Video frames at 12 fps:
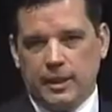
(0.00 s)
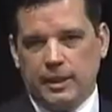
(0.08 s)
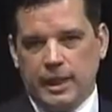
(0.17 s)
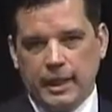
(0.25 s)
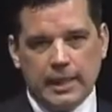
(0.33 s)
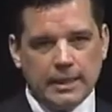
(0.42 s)
said,
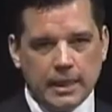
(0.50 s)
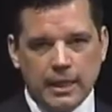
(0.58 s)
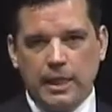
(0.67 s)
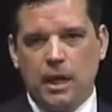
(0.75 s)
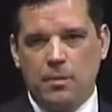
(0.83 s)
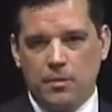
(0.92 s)
that
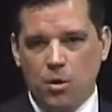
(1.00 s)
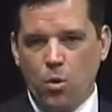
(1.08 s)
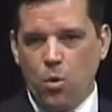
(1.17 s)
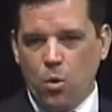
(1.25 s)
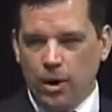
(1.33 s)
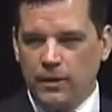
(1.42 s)
anti-Common
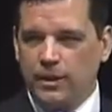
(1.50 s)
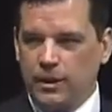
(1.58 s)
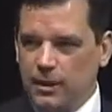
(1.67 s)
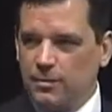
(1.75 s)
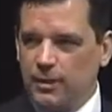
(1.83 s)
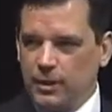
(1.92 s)
Core. I think
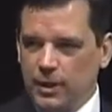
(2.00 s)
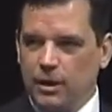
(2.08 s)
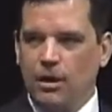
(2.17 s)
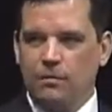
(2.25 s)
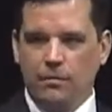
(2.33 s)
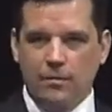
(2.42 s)
it's building
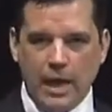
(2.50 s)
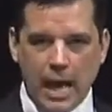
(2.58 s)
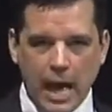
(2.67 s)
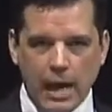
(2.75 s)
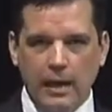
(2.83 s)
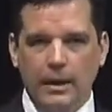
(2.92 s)
off of
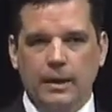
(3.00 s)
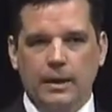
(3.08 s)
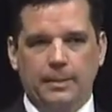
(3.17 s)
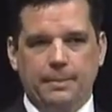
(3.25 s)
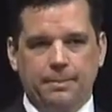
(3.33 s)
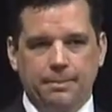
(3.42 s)
that,
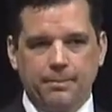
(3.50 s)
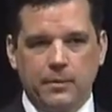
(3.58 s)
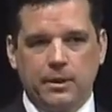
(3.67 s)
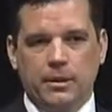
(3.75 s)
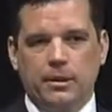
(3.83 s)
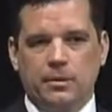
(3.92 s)
and
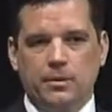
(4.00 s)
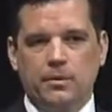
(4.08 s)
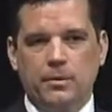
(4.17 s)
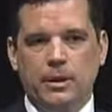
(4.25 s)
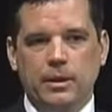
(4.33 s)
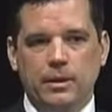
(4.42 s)
so
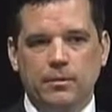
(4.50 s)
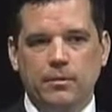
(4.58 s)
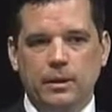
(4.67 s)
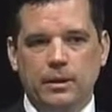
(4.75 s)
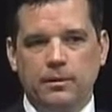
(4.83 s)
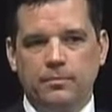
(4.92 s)

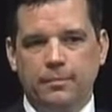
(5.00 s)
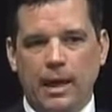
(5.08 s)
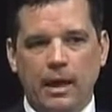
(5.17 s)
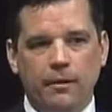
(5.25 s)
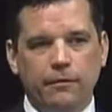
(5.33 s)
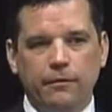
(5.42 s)
we
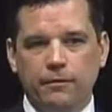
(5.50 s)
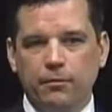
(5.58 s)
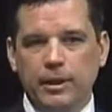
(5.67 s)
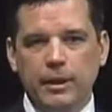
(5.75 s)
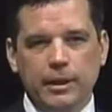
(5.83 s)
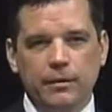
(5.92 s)
have
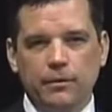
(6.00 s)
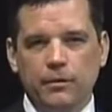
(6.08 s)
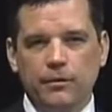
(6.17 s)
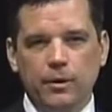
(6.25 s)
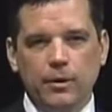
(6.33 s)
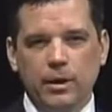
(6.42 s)
received a
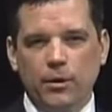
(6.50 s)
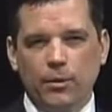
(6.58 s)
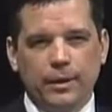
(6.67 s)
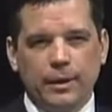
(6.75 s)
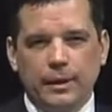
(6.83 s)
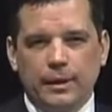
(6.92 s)
few
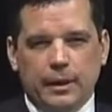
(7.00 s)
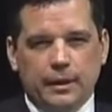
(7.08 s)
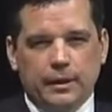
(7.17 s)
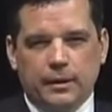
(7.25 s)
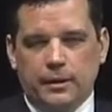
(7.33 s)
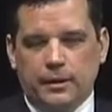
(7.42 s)
inquiries,
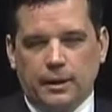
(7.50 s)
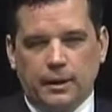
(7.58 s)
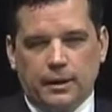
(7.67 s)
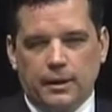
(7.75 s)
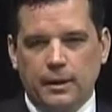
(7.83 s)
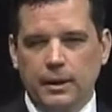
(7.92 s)
as
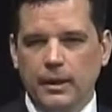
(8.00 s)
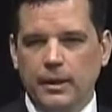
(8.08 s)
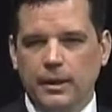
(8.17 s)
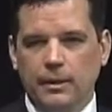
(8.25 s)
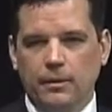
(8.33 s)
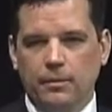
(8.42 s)

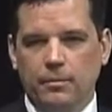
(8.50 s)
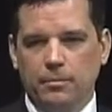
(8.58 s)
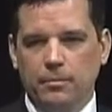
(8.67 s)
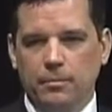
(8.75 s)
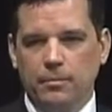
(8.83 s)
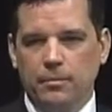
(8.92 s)

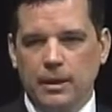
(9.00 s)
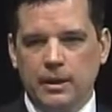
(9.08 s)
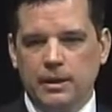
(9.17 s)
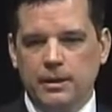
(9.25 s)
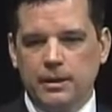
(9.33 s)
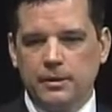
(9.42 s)

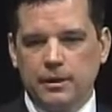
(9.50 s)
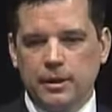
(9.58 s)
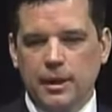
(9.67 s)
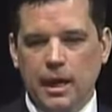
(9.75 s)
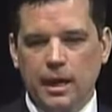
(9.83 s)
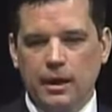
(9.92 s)
many
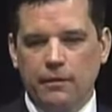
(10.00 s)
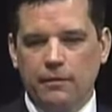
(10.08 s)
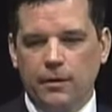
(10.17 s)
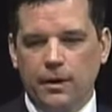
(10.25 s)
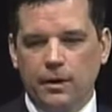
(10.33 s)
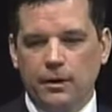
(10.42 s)
districts
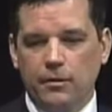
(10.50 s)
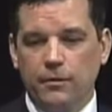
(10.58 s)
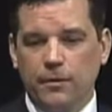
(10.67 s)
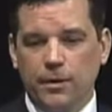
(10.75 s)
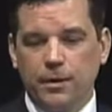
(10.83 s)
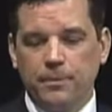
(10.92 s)
have so
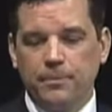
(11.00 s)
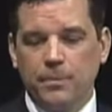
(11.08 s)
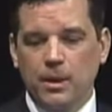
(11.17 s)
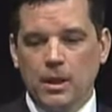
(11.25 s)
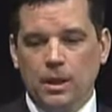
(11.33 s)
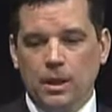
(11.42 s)
far.
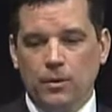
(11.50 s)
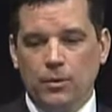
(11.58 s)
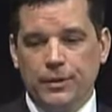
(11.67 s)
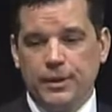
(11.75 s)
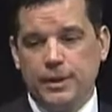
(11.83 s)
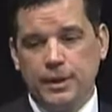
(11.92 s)

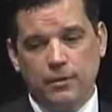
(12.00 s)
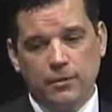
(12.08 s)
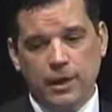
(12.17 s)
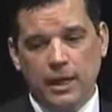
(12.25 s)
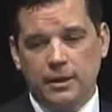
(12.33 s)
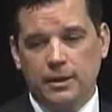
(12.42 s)
What the state of
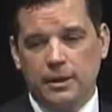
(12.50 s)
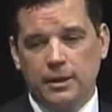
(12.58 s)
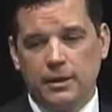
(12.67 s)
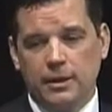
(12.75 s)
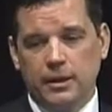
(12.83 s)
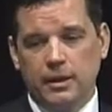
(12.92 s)
Rhode Island is
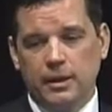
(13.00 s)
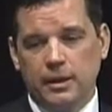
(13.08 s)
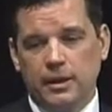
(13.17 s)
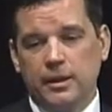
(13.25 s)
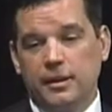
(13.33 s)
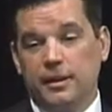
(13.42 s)
telling us,
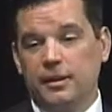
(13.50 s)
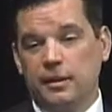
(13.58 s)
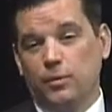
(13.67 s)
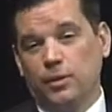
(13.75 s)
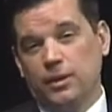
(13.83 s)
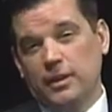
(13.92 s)
and this
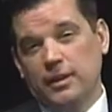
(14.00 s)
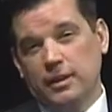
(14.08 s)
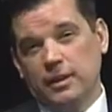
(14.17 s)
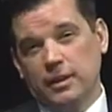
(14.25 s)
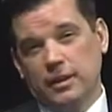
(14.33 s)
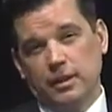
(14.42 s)
is one of the
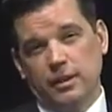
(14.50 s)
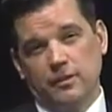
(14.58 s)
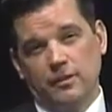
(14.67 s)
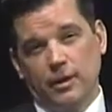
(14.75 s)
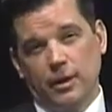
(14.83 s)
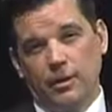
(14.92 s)
things that does
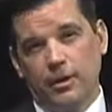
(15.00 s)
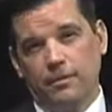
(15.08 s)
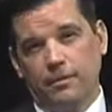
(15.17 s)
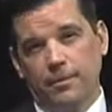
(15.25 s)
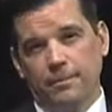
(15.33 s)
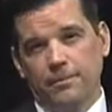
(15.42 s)
vary
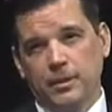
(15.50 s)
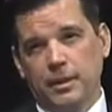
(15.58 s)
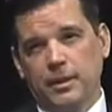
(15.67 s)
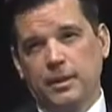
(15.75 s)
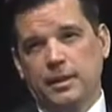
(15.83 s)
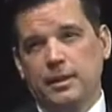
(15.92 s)
from
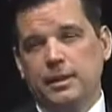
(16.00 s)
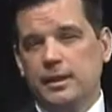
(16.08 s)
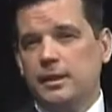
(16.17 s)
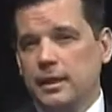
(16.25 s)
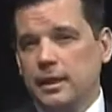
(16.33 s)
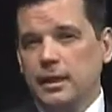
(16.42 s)
state to
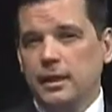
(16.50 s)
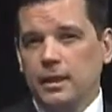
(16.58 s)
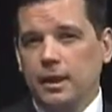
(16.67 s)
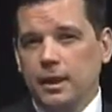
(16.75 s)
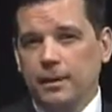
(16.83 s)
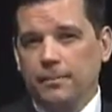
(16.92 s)
state.
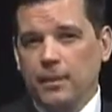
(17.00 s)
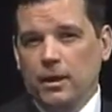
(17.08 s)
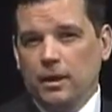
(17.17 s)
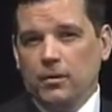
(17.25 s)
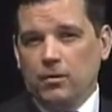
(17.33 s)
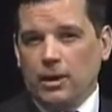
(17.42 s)

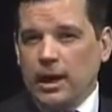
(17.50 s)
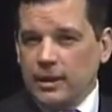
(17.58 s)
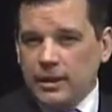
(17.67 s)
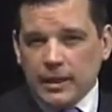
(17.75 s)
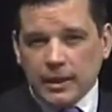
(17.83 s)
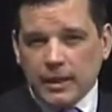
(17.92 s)
Rhode
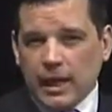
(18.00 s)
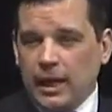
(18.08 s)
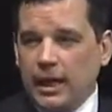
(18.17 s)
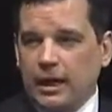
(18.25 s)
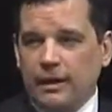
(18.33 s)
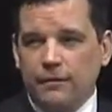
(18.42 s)
Island does not
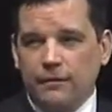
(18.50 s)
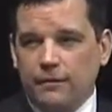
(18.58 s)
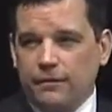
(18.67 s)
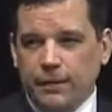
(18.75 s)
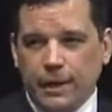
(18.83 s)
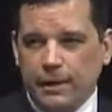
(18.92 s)
have
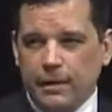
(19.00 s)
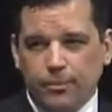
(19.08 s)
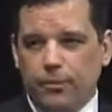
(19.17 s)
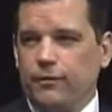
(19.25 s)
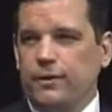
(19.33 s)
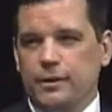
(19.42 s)
any
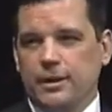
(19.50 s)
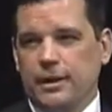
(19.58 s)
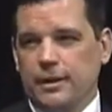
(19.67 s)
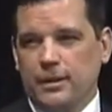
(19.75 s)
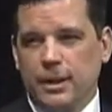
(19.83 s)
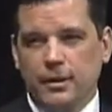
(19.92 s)
provision that
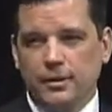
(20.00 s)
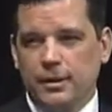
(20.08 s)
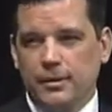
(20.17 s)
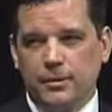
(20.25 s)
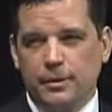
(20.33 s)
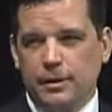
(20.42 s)
allows
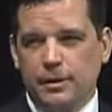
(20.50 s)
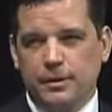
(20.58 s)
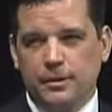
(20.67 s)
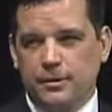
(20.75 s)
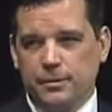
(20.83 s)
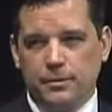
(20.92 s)

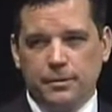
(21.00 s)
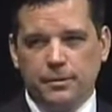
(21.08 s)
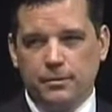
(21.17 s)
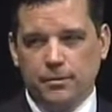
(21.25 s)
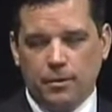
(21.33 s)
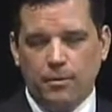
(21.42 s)
students
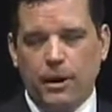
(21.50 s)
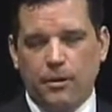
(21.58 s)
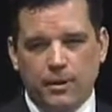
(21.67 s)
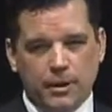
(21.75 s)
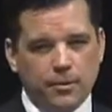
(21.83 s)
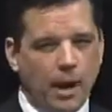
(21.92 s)
or
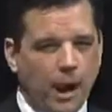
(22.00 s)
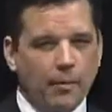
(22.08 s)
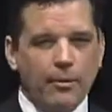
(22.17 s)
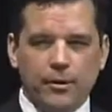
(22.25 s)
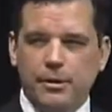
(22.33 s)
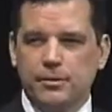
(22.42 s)
parents to
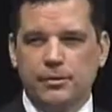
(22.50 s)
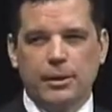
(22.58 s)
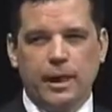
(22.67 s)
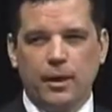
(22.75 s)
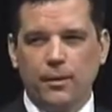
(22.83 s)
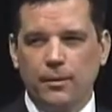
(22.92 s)
opt their
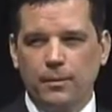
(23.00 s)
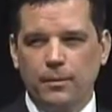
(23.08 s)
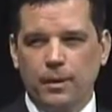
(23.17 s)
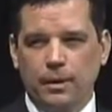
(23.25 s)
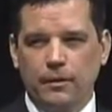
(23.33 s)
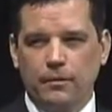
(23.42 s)
students out
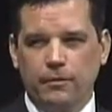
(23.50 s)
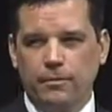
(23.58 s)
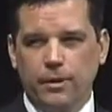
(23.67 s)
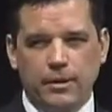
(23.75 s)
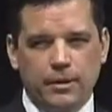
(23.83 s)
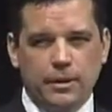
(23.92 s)
of
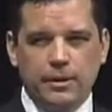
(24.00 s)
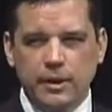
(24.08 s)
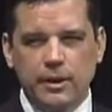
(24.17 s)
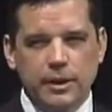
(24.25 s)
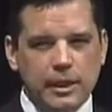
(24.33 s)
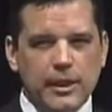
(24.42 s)
parks. So that
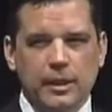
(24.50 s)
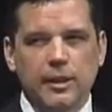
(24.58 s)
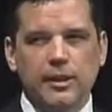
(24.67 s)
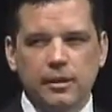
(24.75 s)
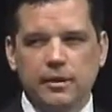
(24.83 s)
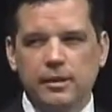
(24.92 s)
doesn't
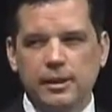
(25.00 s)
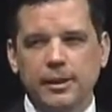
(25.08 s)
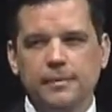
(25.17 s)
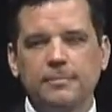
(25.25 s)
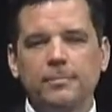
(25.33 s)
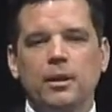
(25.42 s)
exist in our state.